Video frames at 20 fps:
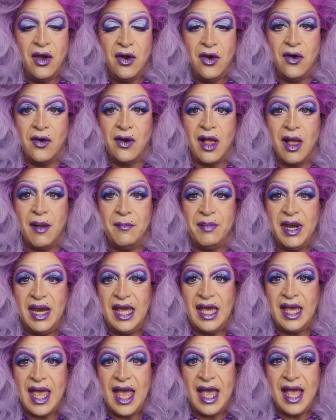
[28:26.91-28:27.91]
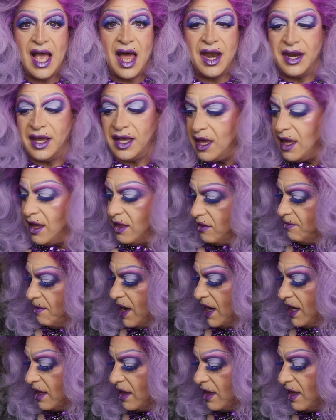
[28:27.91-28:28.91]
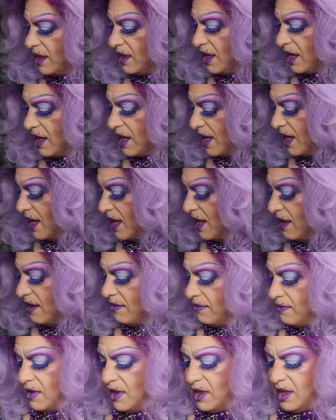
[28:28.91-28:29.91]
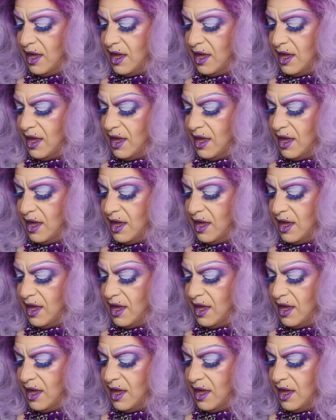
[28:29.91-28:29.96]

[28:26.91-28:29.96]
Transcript: her company Chaotic Cosmetics. I think I have